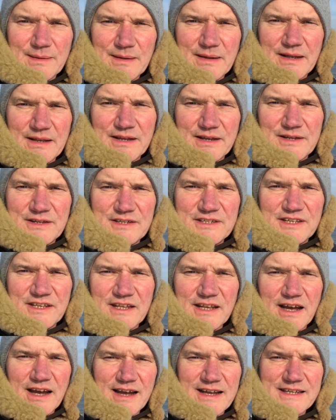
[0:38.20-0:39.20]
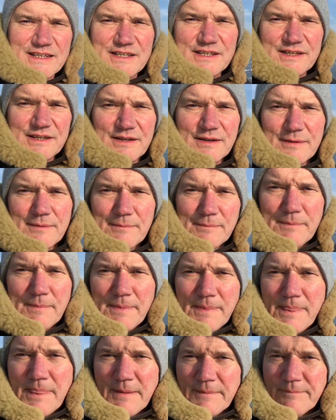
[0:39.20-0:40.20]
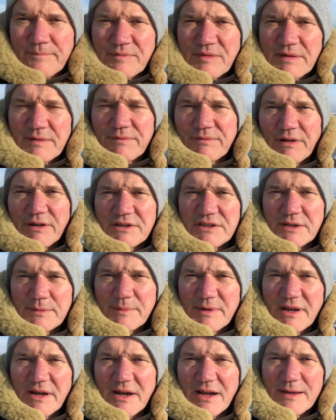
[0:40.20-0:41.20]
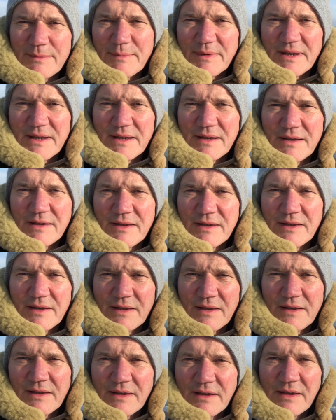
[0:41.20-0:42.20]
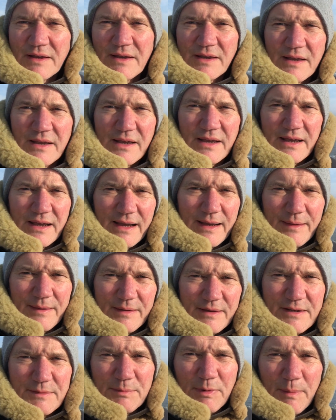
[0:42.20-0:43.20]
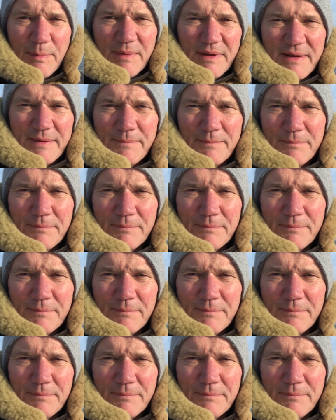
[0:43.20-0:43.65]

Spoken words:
And can you see the ice floating behind me? It's probably,